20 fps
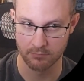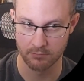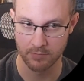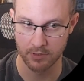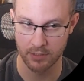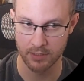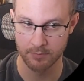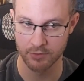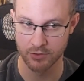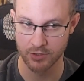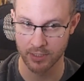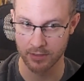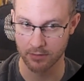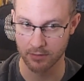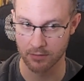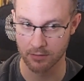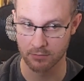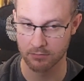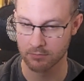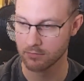image angle.
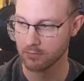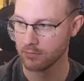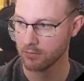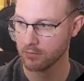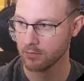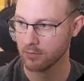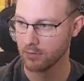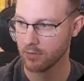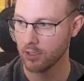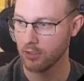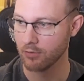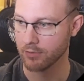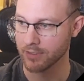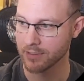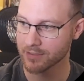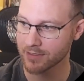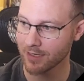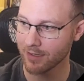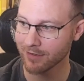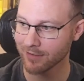Oh, he's
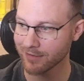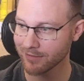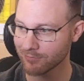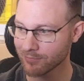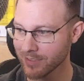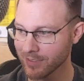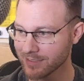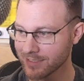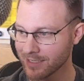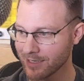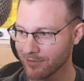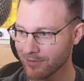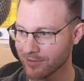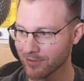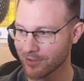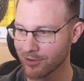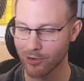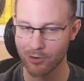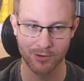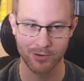got it written down in the
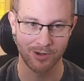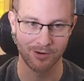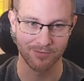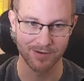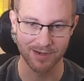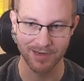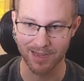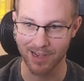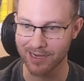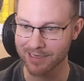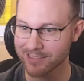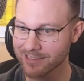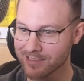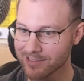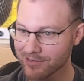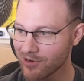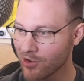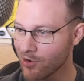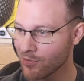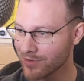code already. I didn't
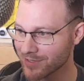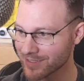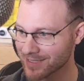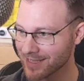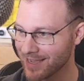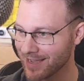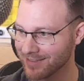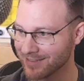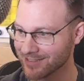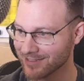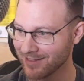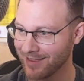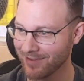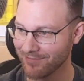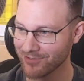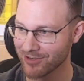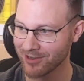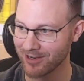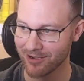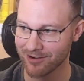notice that until
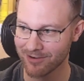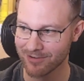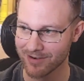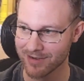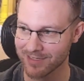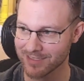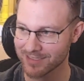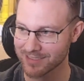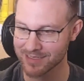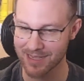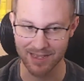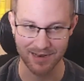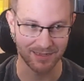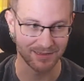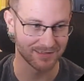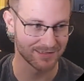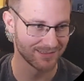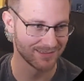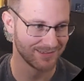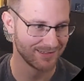after I already said
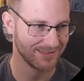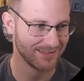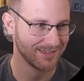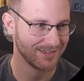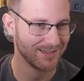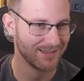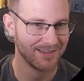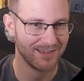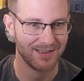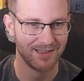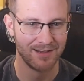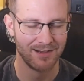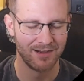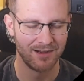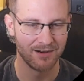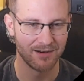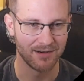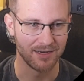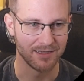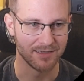it.
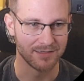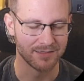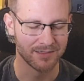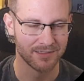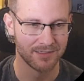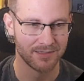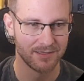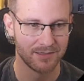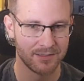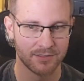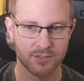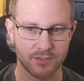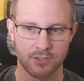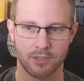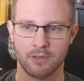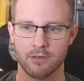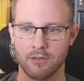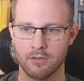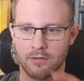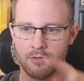All right.
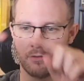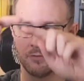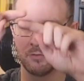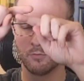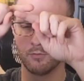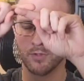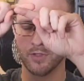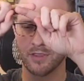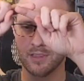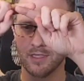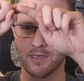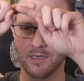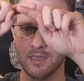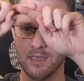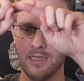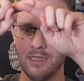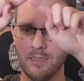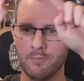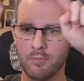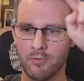So within
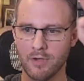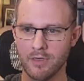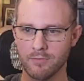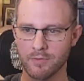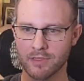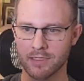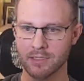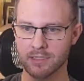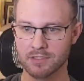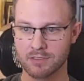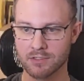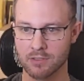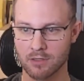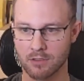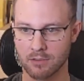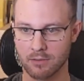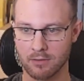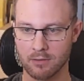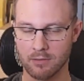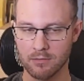any point within a
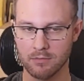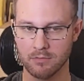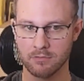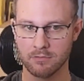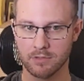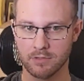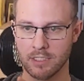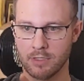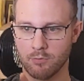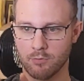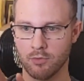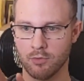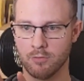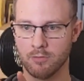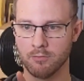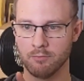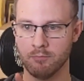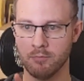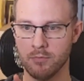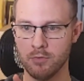circle, it
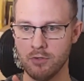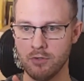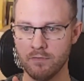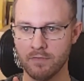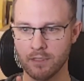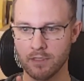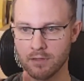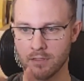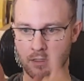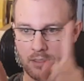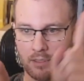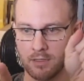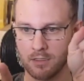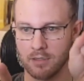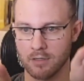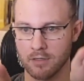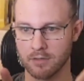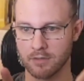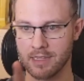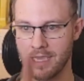will move
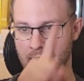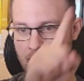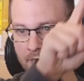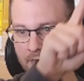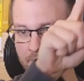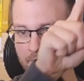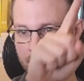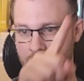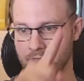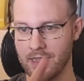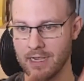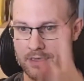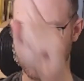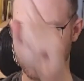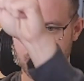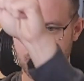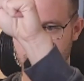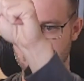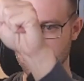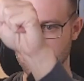along that
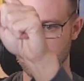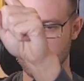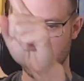vector.